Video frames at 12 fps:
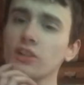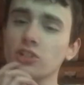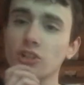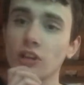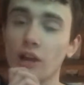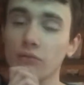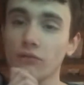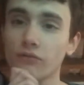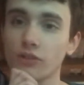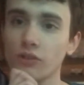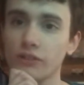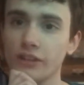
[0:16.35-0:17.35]
should I
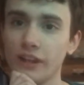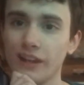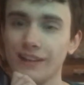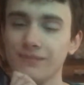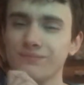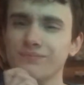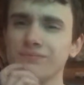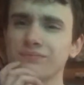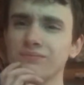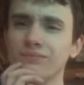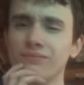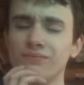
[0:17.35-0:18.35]
review today?
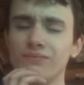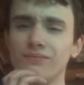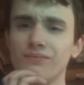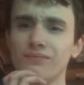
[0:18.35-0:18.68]
Hmm,